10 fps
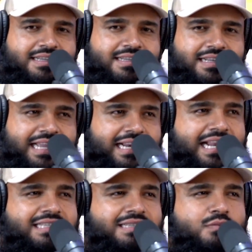like not
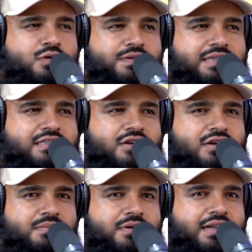like as a movie star,
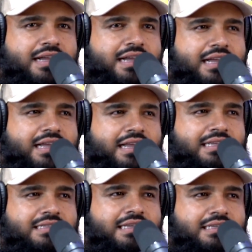but
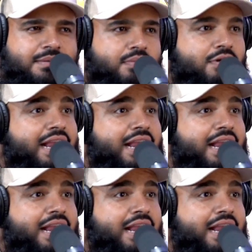as a brand.